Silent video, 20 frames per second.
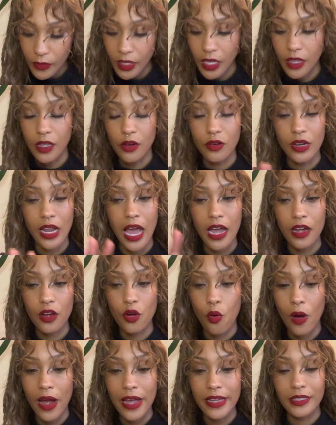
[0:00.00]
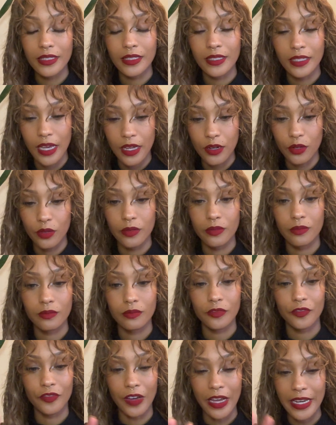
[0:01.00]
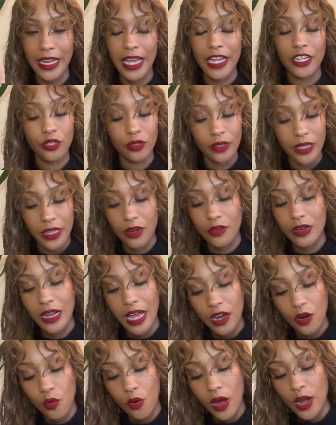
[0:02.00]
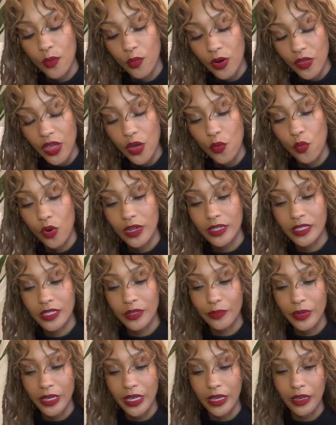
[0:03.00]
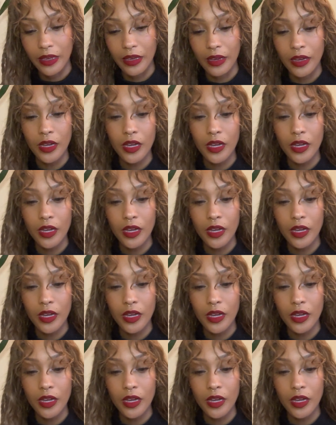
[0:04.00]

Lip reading: they're not quite settled financially. They're not quite where they want to be.